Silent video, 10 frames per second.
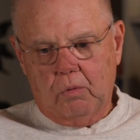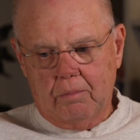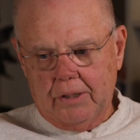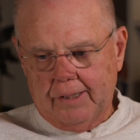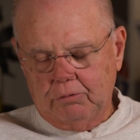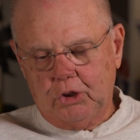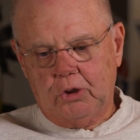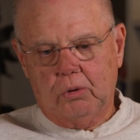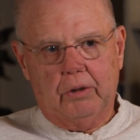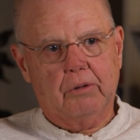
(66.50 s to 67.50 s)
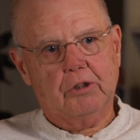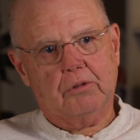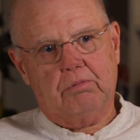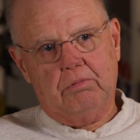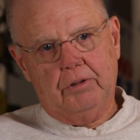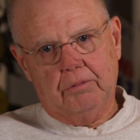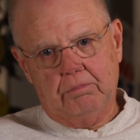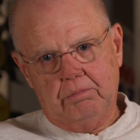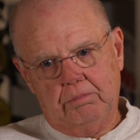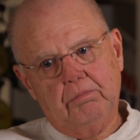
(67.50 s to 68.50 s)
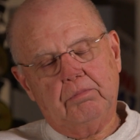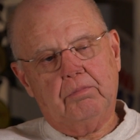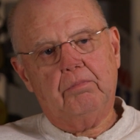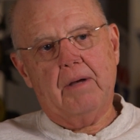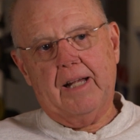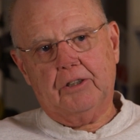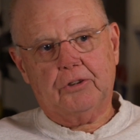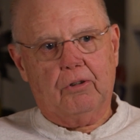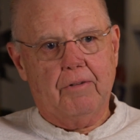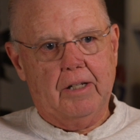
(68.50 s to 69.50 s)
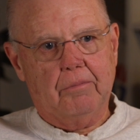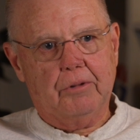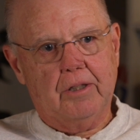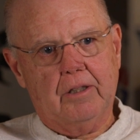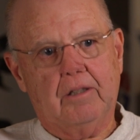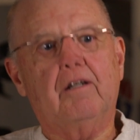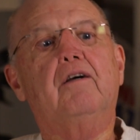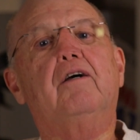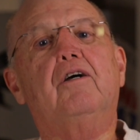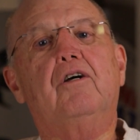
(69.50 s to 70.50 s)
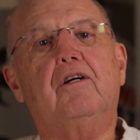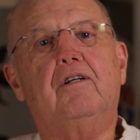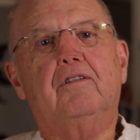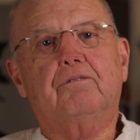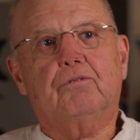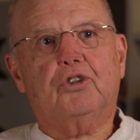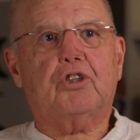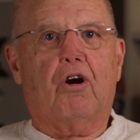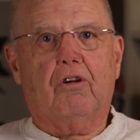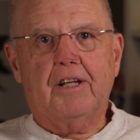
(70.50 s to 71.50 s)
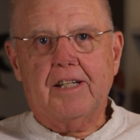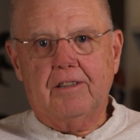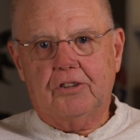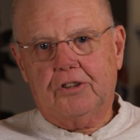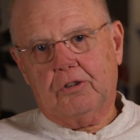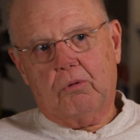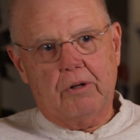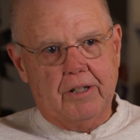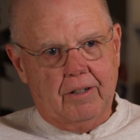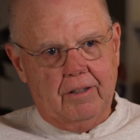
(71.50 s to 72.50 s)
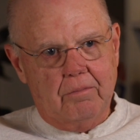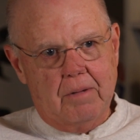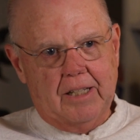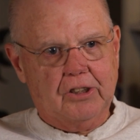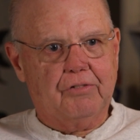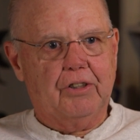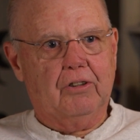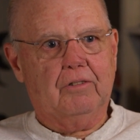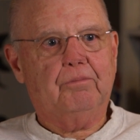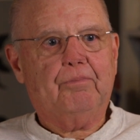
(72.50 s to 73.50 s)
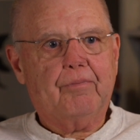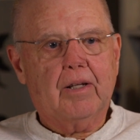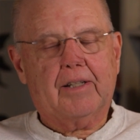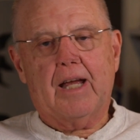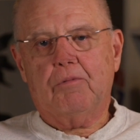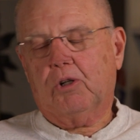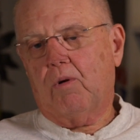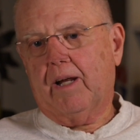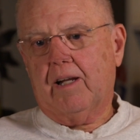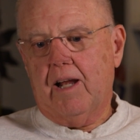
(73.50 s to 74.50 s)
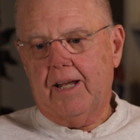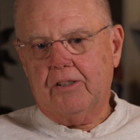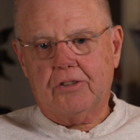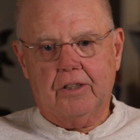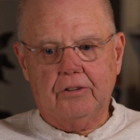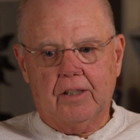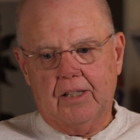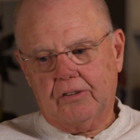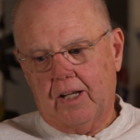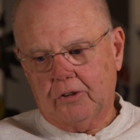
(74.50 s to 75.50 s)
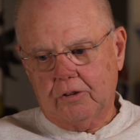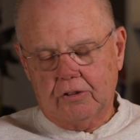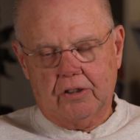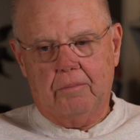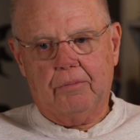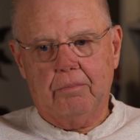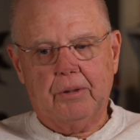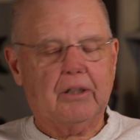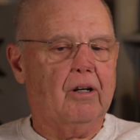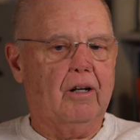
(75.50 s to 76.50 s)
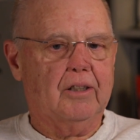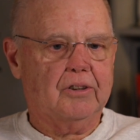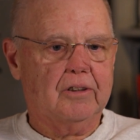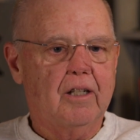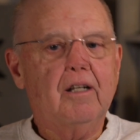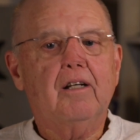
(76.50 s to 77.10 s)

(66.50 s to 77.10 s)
woman named Julie was the manager of NMT. Charlene Soria Mansfield came to Greg and I and said, you guys got to do something because